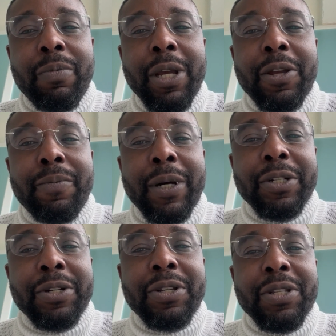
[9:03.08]
make your
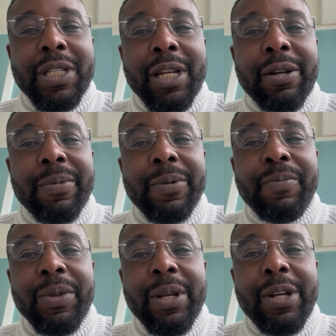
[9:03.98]
passion sustainable.
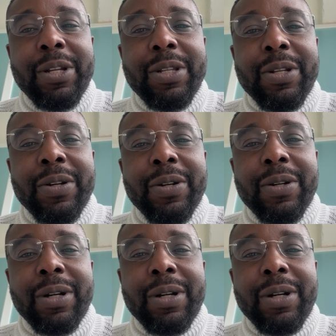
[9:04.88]
So